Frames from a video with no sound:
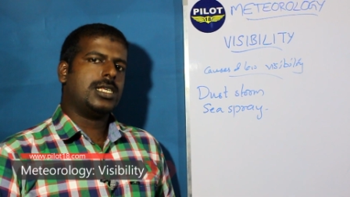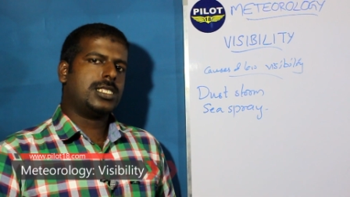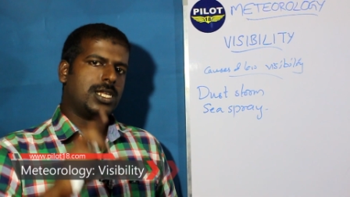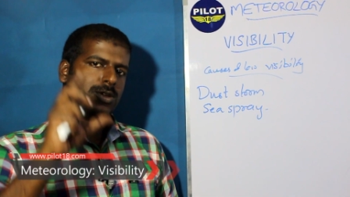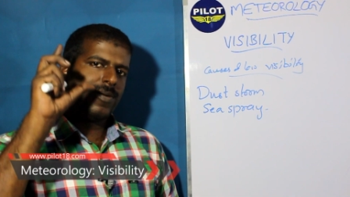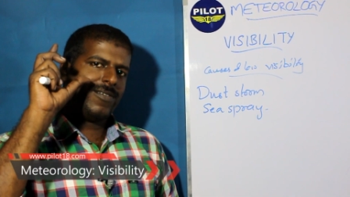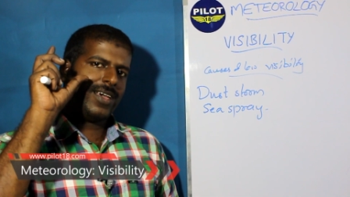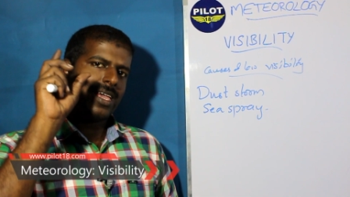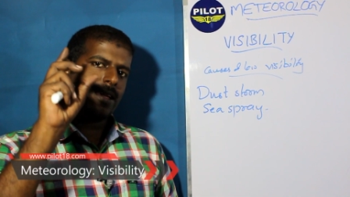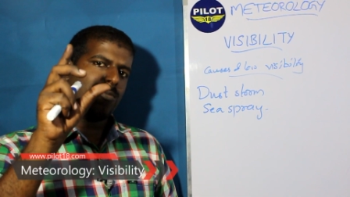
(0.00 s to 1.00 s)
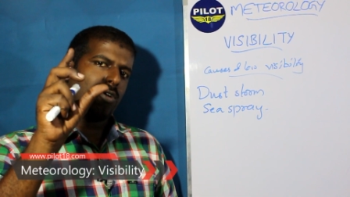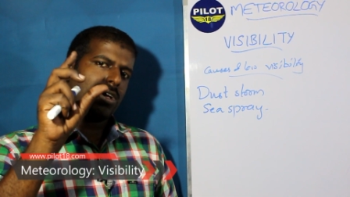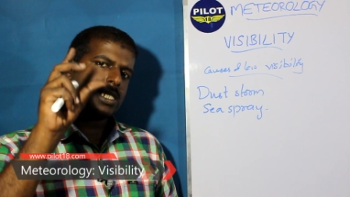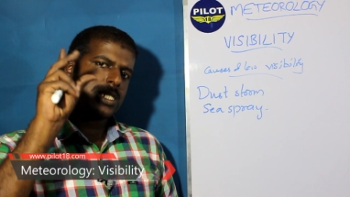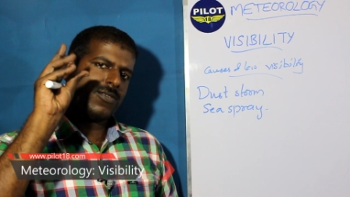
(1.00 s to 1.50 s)
It, it will be very
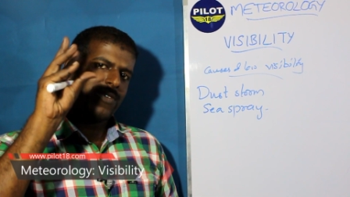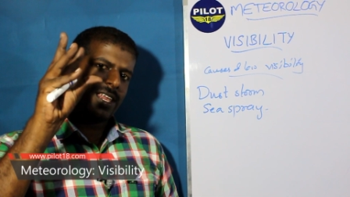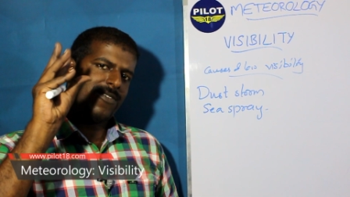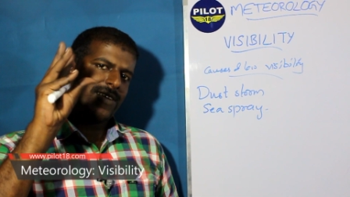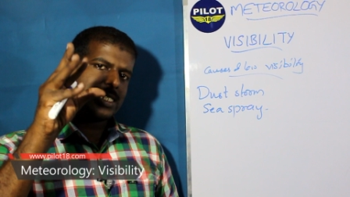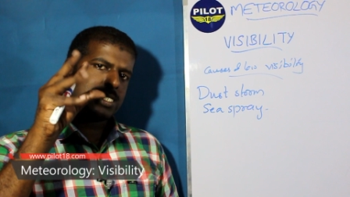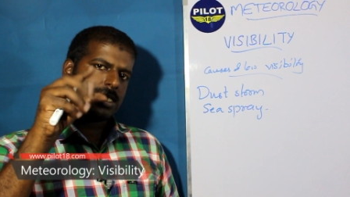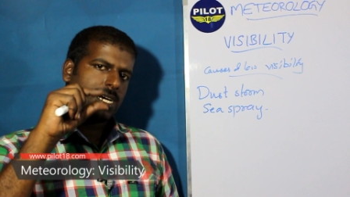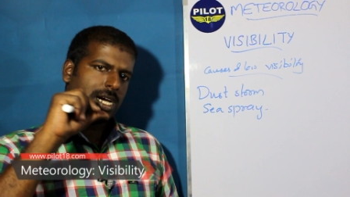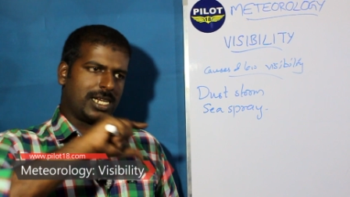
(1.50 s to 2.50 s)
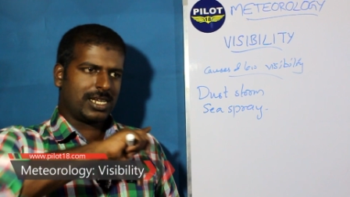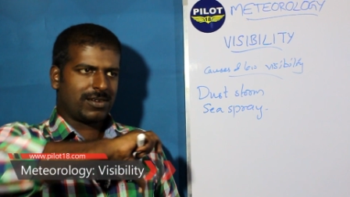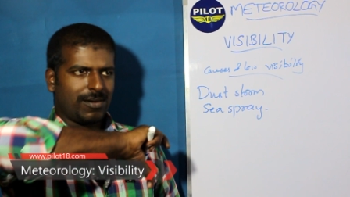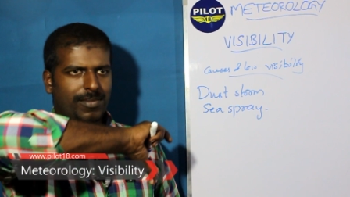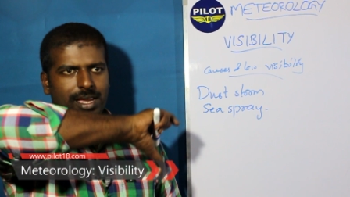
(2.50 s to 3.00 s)
moist, very wet and
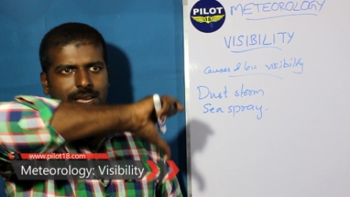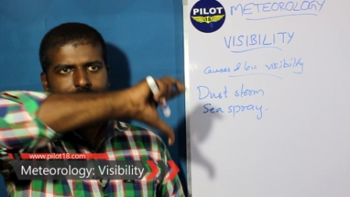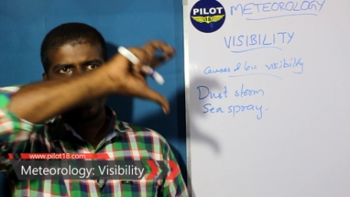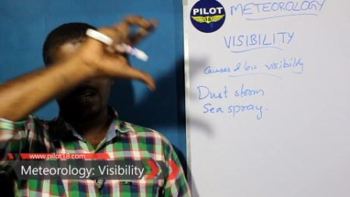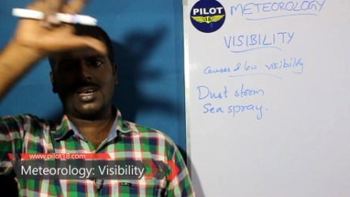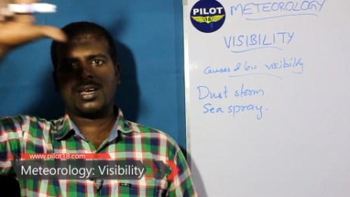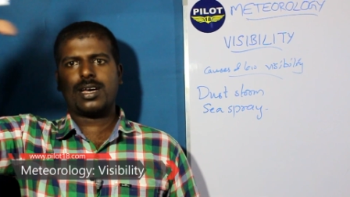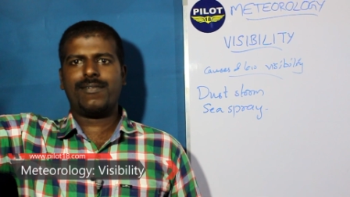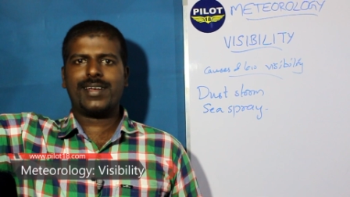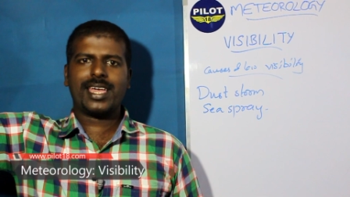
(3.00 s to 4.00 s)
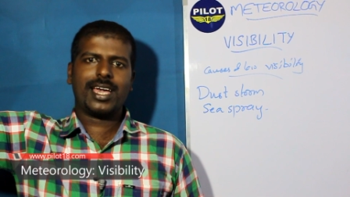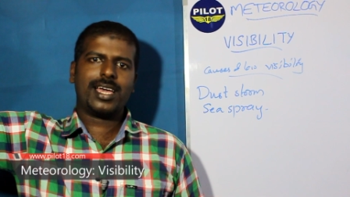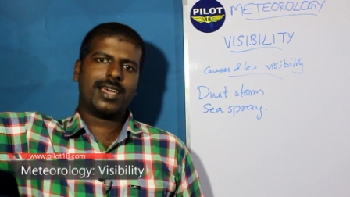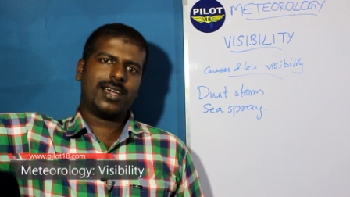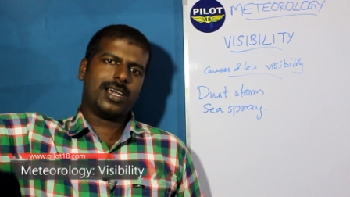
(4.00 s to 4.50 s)
it will be covering
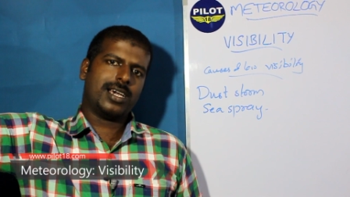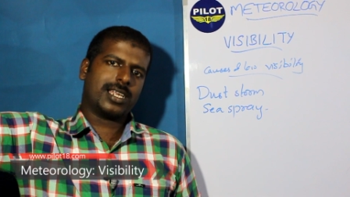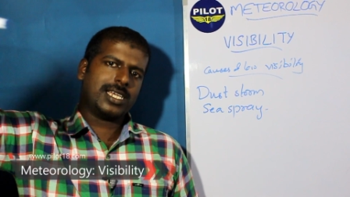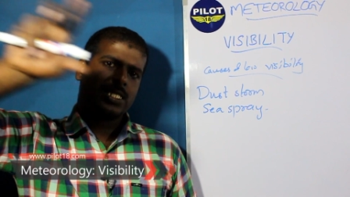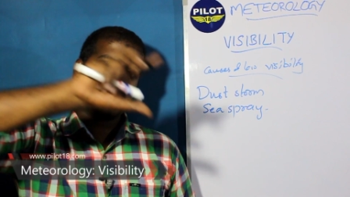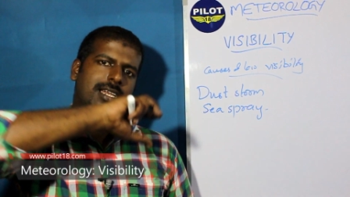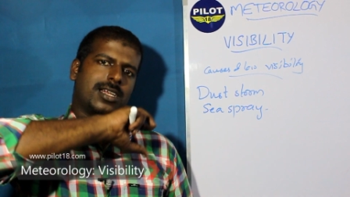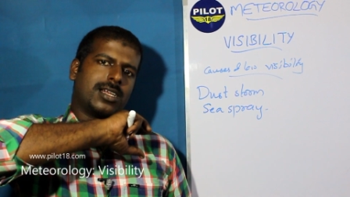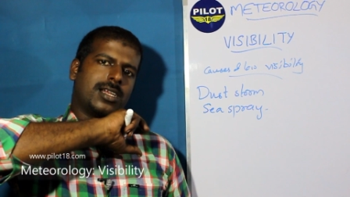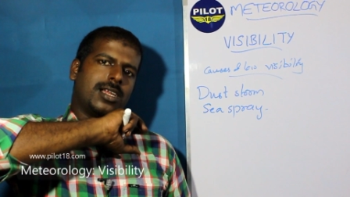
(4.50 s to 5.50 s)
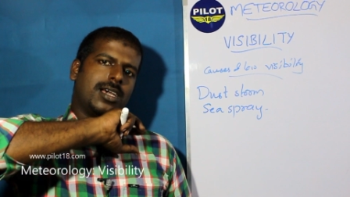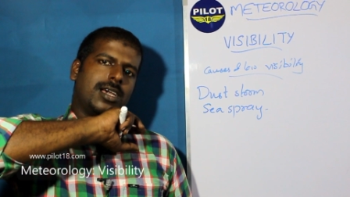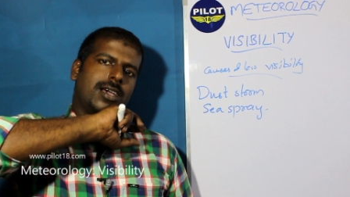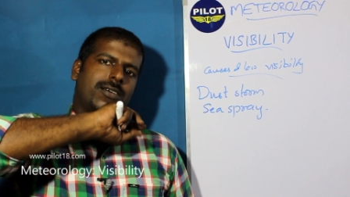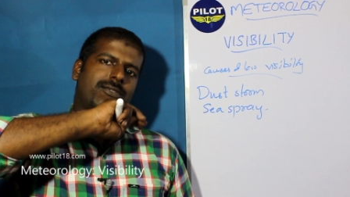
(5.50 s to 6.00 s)
a region
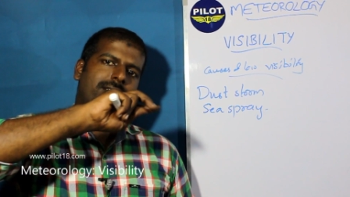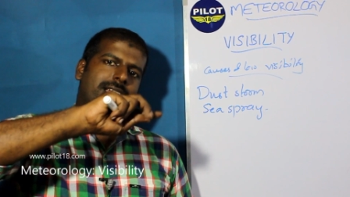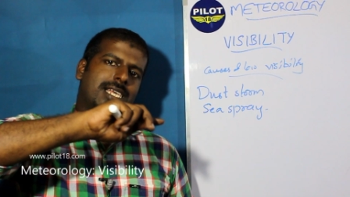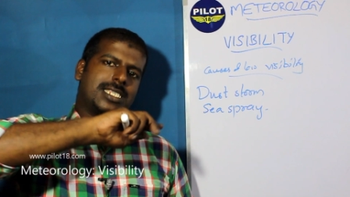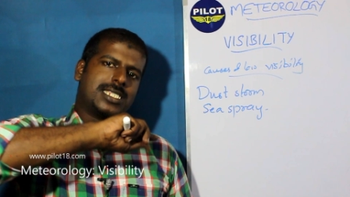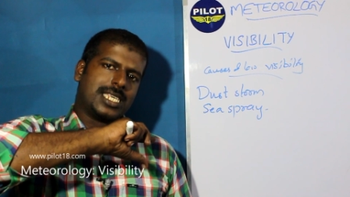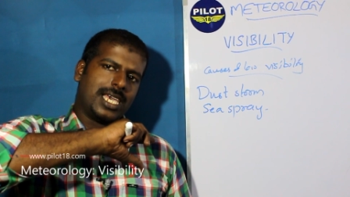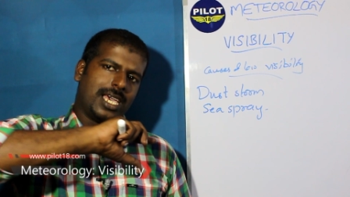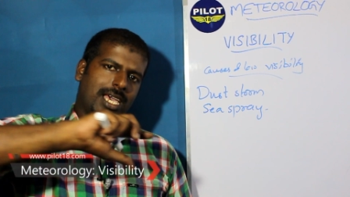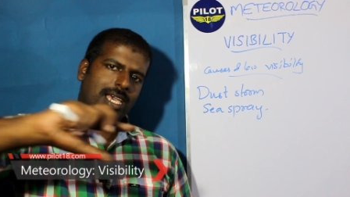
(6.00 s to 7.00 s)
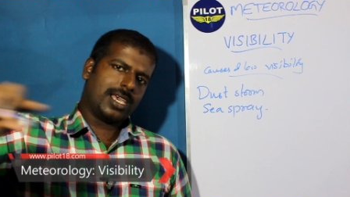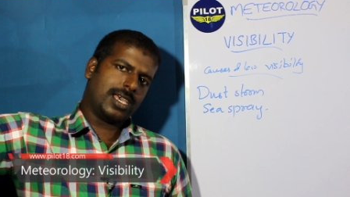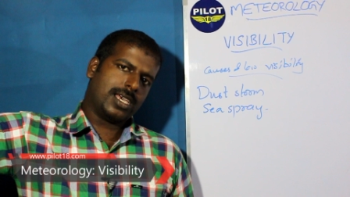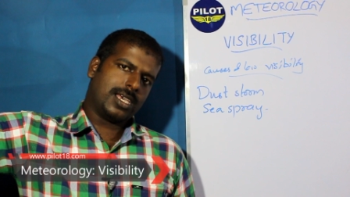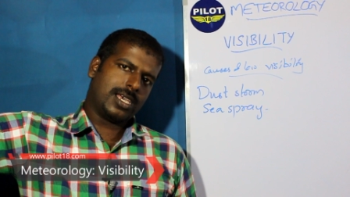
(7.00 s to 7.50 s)
where the sea
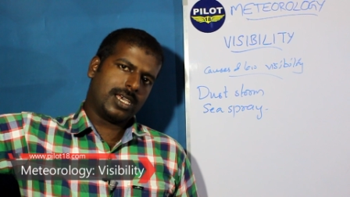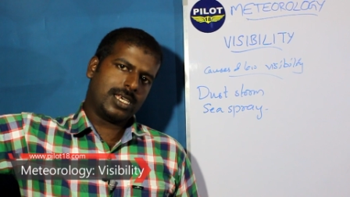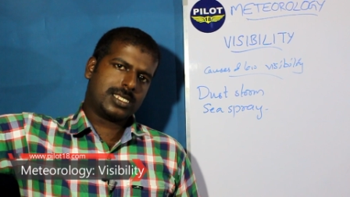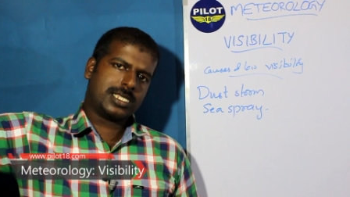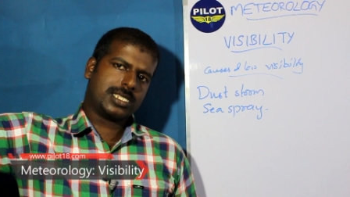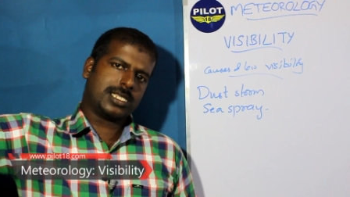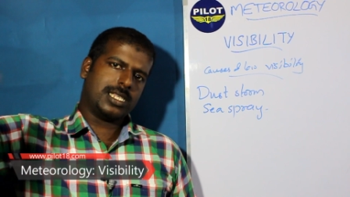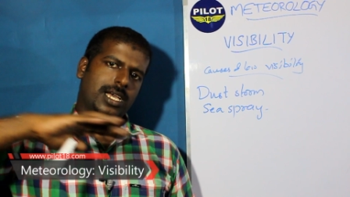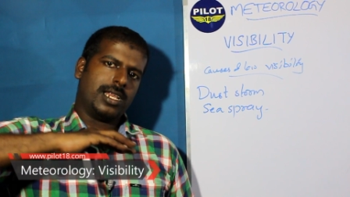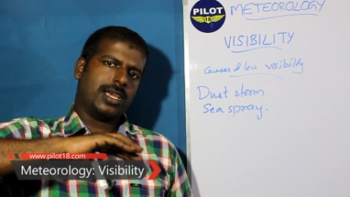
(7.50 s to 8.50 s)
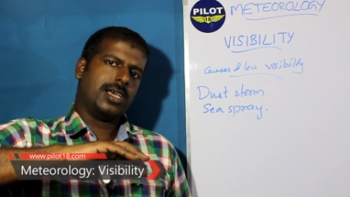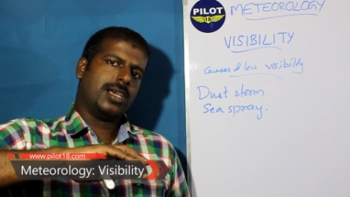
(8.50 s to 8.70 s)
is there